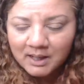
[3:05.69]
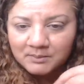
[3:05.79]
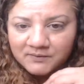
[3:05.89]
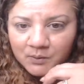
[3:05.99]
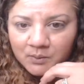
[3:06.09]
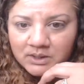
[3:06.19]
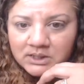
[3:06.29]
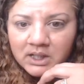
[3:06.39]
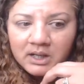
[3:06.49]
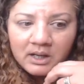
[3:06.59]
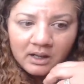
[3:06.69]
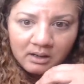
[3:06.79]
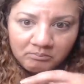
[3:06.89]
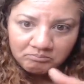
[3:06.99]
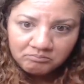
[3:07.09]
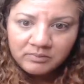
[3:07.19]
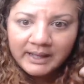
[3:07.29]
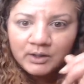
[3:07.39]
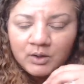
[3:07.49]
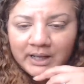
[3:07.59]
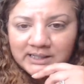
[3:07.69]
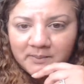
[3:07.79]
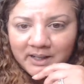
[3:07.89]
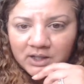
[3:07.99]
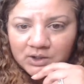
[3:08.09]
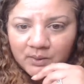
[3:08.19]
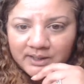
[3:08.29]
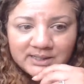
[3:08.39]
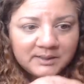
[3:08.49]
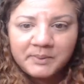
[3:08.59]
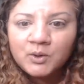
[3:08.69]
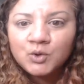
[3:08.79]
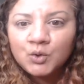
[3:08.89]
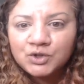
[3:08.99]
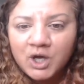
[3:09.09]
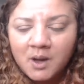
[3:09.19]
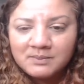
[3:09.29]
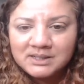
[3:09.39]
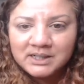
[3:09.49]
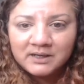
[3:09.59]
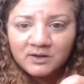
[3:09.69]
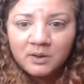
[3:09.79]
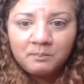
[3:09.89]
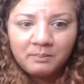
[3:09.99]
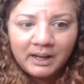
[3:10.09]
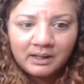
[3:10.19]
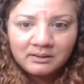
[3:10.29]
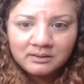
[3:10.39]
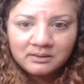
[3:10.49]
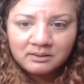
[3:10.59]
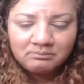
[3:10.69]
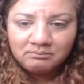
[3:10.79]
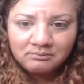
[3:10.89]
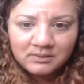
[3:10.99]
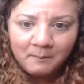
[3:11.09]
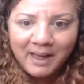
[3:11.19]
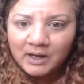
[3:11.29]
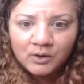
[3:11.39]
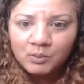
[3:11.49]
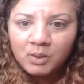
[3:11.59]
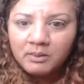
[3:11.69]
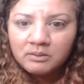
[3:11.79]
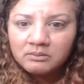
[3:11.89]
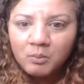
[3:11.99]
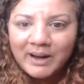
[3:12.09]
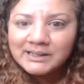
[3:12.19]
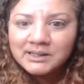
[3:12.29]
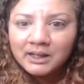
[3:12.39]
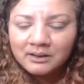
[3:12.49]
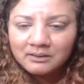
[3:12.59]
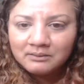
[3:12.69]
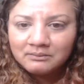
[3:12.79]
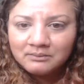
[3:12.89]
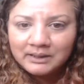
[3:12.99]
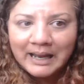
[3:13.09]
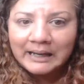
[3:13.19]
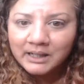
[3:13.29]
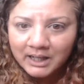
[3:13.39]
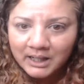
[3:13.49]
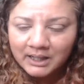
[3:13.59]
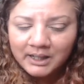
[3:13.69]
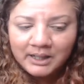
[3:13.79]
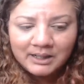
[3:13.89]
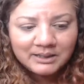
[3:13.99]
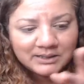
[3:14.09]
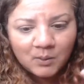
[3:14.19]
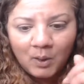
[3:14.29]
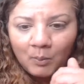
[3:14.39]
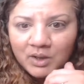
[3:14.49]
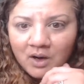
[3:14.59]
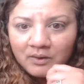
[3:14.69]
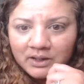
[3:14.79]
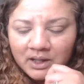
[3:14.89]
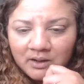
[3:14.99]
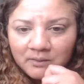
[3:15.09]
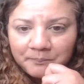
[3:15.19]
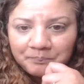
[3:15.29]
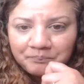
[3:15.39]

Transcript: comes forward, then you get to make a choice. It'd be on your terms instead of you being the man or the woman waiting in agony. So one would argue